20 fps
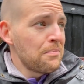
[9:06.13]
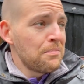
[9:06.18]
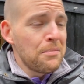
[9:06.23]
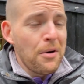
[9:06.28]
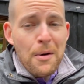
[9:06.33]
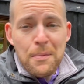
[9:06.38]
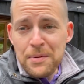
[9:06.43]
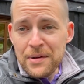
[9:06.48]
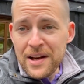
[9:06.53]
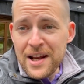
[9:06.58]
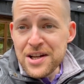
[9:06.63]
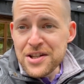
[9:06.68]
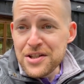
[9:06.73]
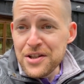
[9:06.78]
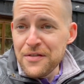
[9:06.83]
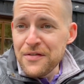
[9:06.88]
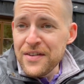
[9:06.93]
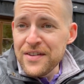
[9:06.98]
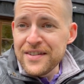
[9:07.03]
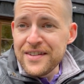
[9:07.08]
population
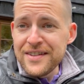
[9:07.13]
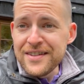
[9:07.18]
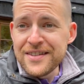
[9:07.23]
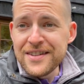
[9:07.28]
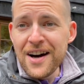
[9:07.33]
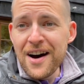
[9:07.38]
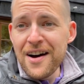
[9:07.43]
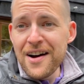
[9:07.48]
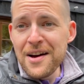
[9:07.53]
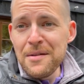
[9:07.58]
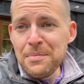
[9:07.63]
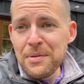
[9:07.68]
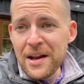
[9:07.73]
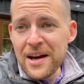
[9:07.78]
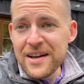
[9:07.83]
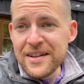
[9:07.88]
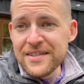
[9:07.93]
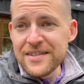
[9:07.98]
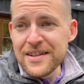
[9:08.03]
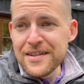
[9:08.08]
of this entire
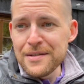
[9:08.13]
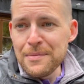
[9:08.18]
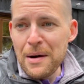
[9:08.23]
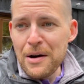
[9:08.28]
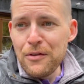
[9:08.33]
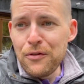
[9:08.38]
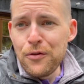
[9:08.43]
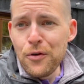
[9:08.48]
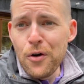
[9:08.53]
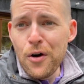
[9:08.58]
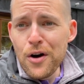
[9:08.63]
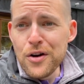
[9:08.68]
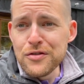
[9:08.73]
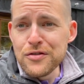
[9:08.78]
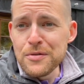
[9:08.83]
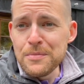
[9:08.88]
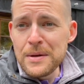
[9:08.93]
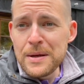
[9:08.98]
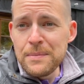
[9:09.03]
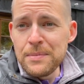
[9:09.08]
place is about
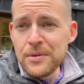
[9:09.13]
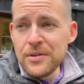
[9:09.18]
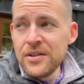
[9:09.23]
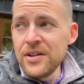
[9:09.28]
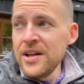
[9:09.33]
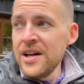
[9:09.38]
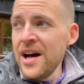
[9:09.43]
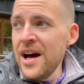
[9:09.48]
400 people